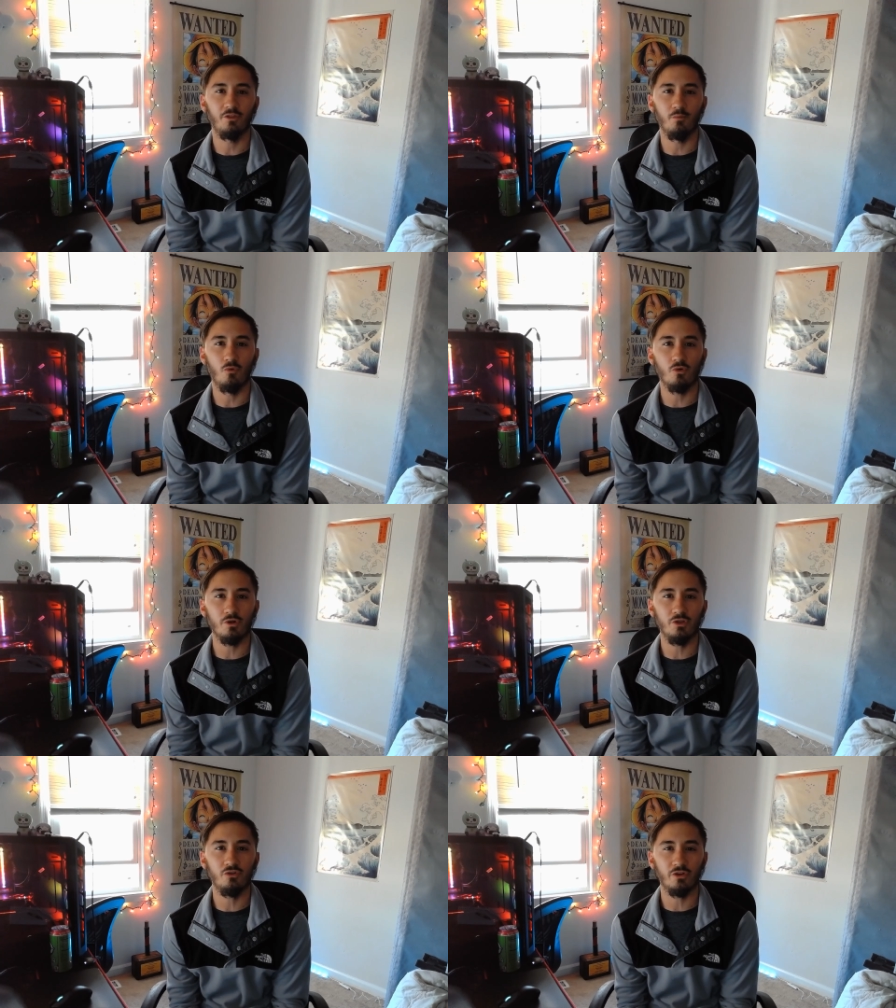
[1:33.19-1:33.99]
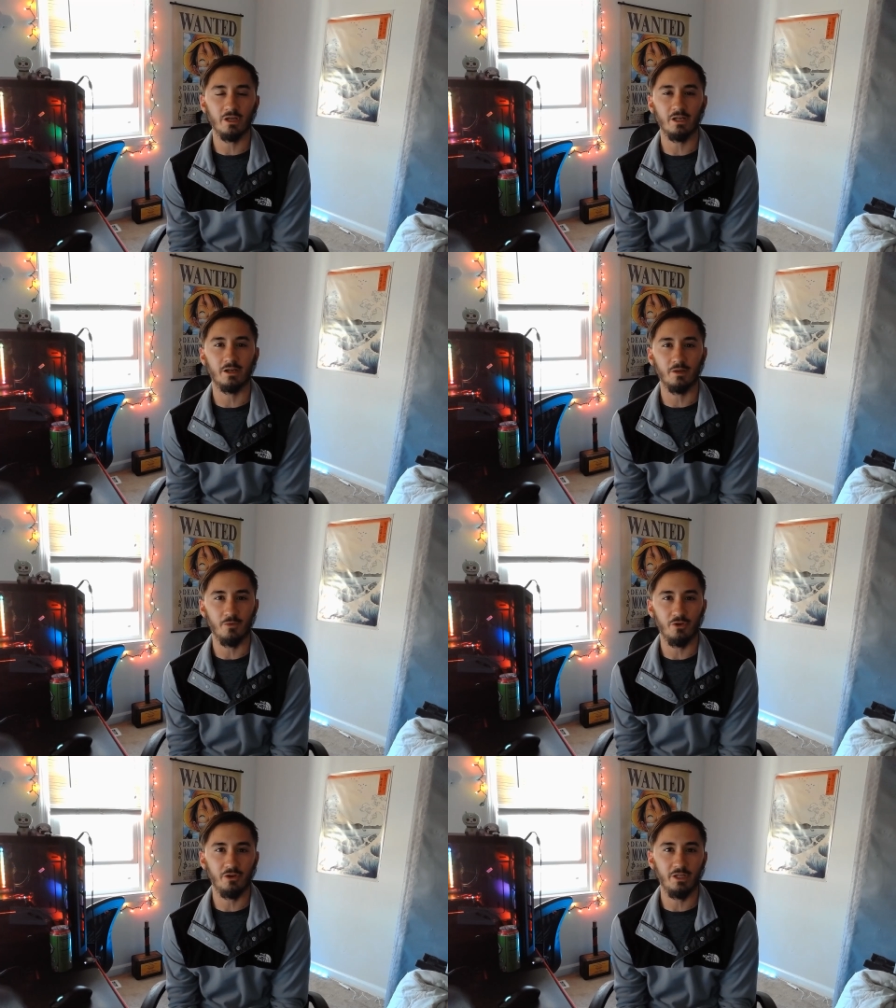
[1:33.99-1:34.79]
The more you create a
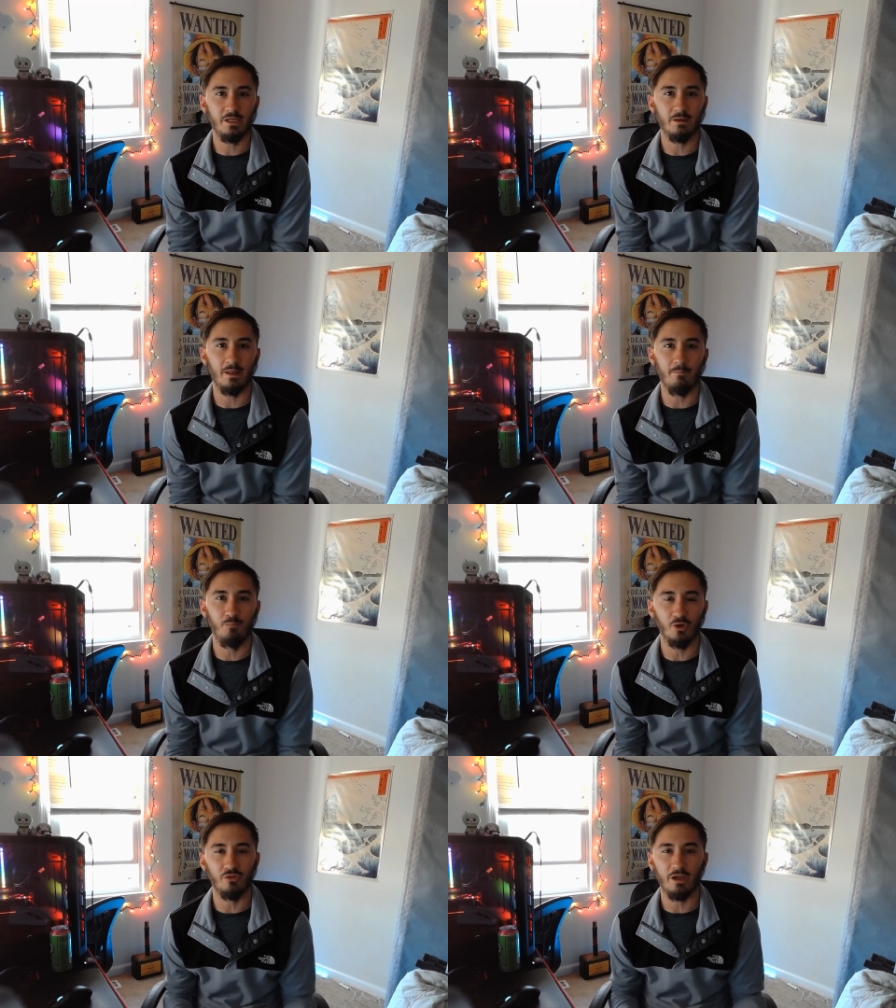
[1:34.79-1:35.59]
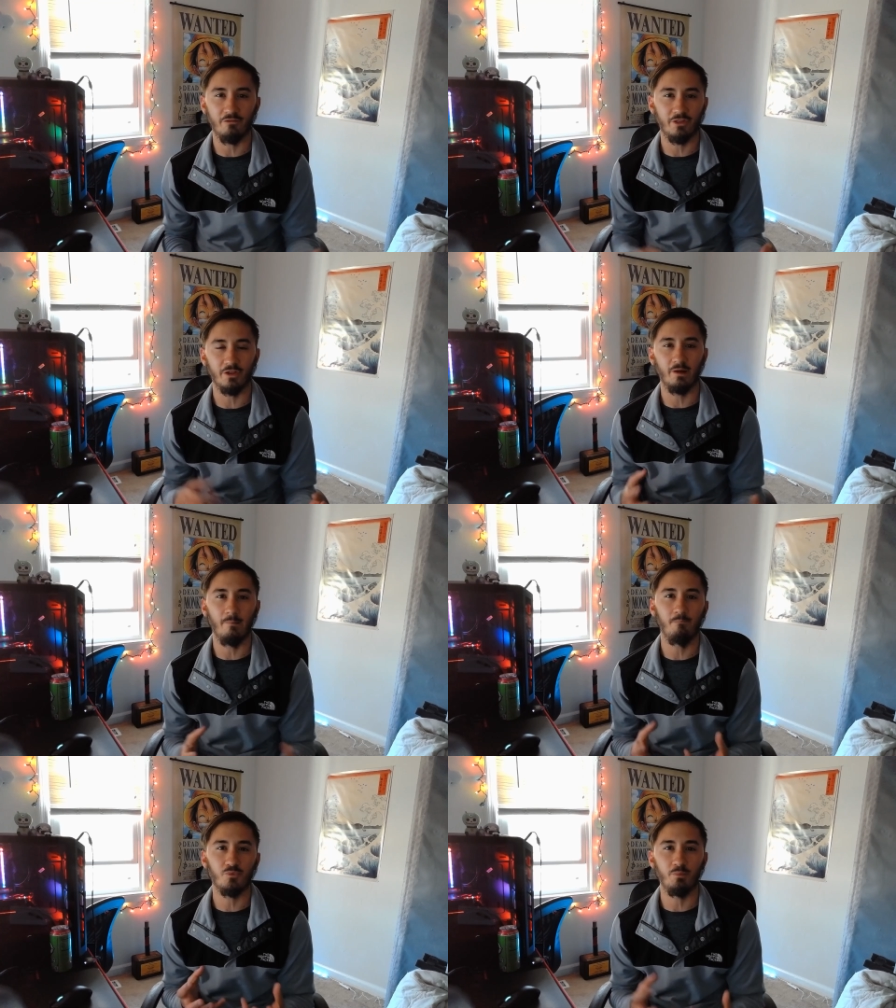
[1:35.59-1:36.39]
community and build everything
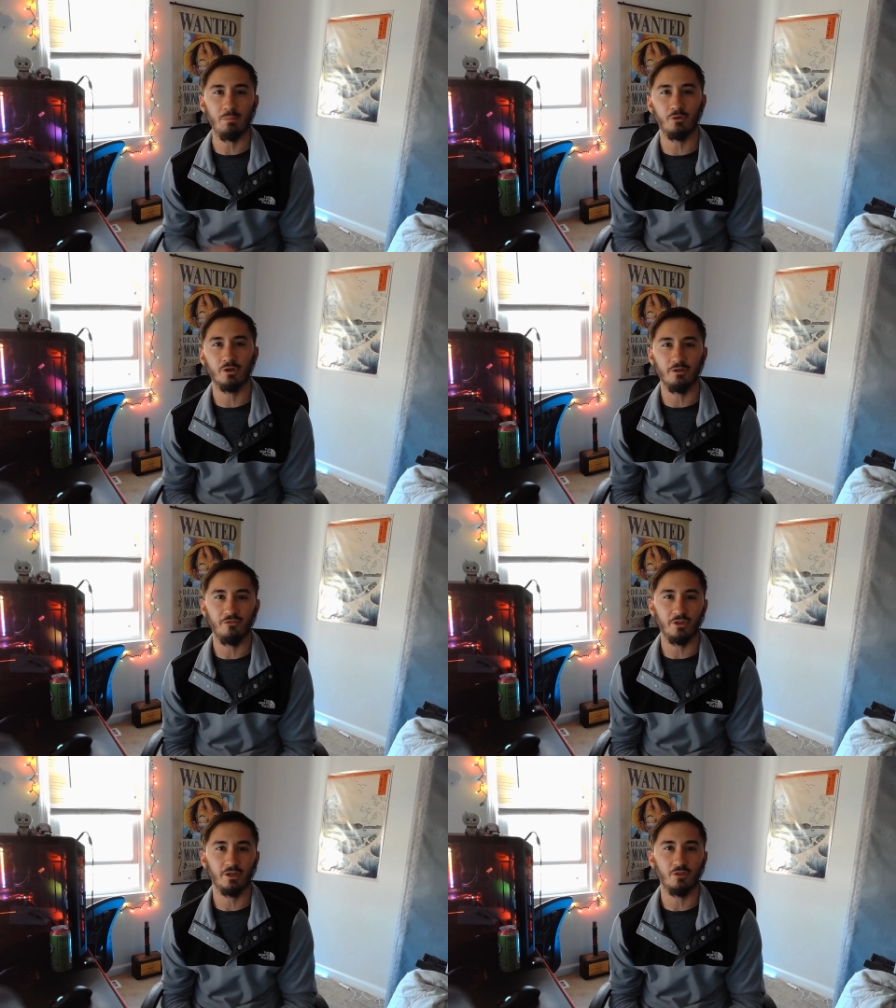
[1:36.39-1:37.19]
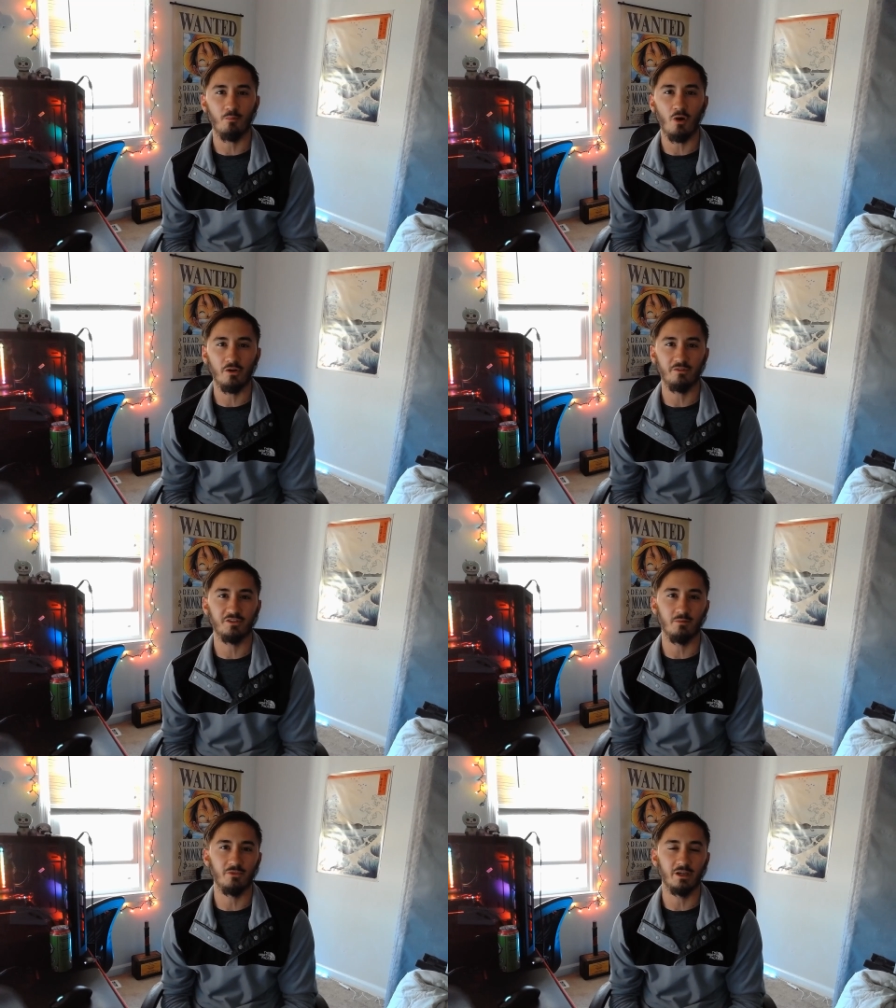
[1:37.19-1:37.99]
up, people are going to feel like they're part of
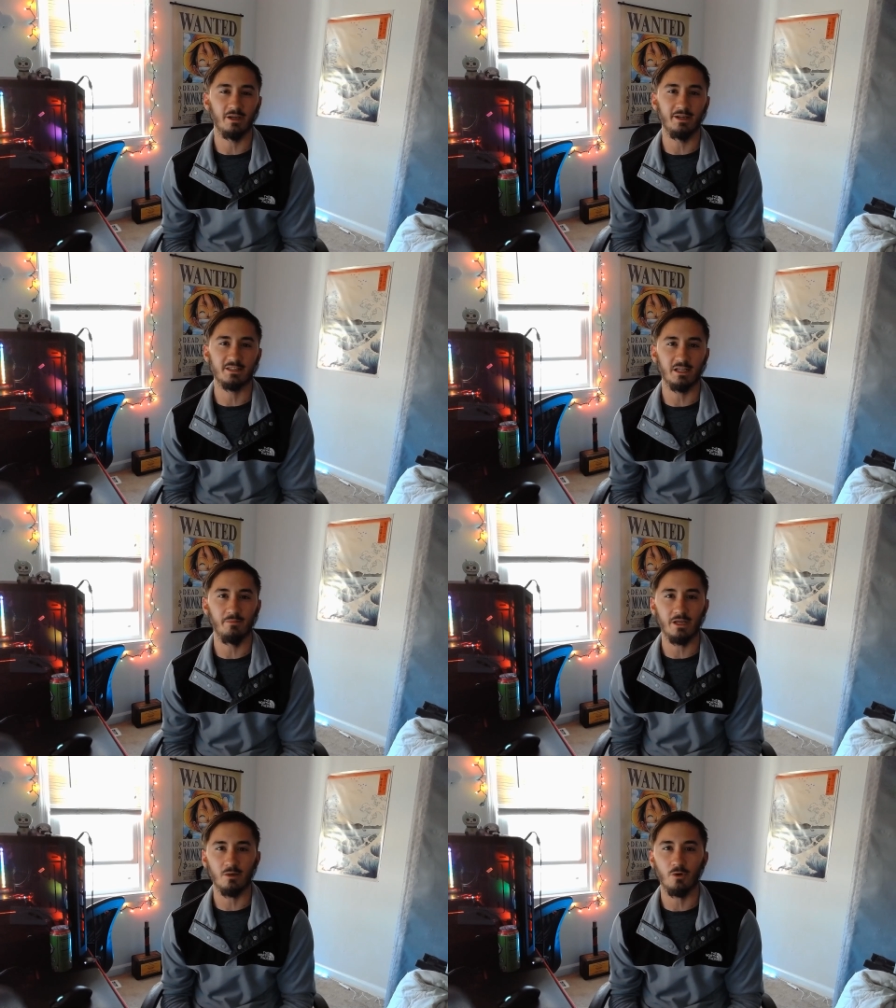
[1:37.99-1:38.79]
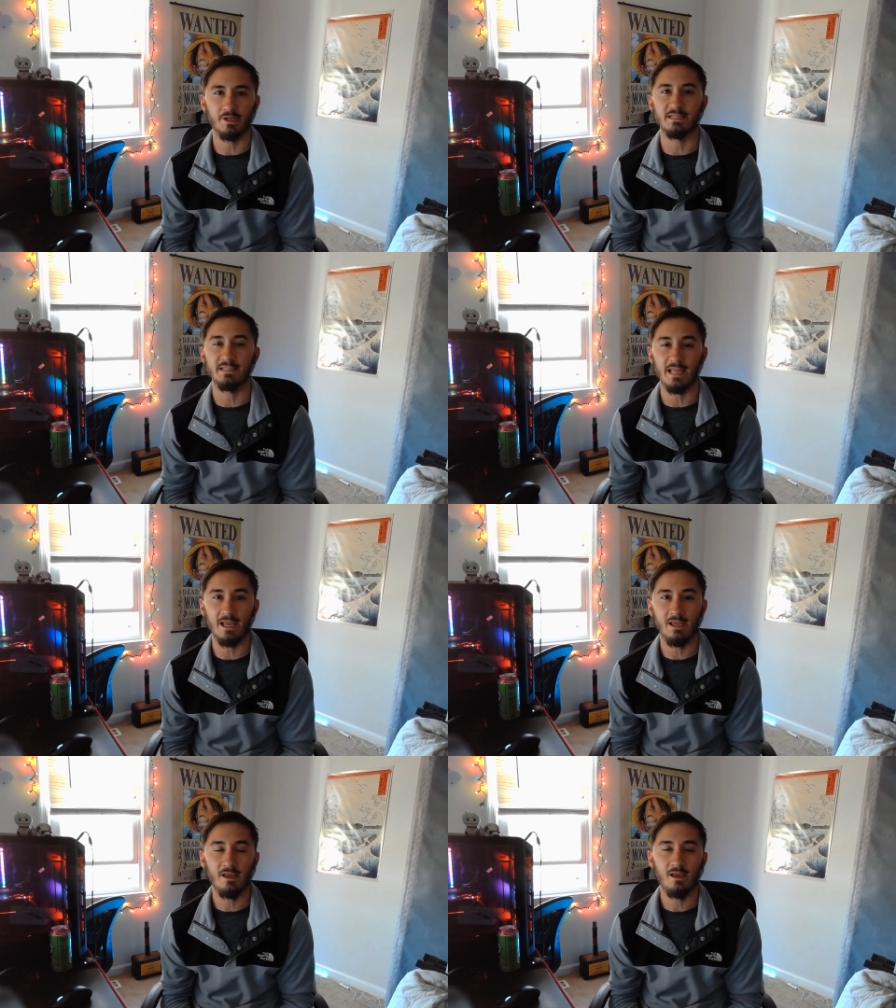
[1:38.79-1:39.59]
something and it's going to make them want to stay